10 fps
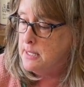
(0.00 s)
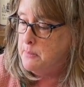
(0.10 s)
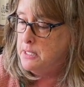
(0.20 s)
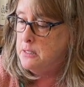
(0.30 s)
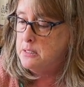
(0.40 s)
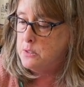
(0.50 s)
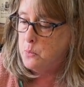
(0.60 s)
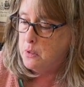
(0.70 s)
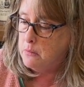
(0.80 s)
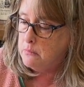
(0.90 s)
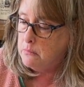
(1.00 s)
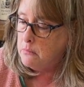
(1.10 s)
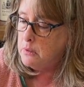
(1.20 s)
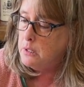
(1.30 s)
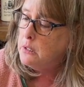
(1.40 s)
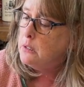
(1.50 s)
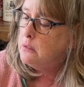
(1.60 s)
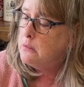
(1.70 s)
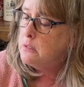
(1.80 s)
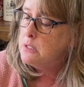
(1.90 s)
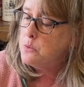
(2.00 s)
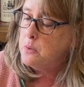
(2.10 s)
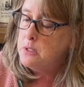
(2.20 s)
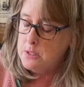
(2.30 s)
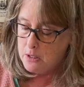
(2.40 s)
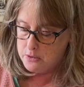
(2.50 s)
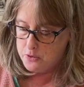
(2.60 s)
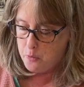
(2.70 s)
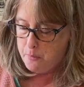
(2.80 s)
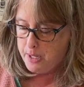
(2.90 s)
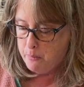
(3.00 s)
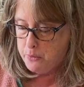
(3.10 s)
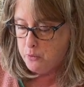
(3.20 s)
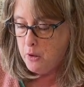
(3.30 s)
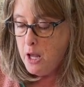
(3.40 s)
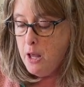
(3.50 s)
I made this one, and this one is also bamboo.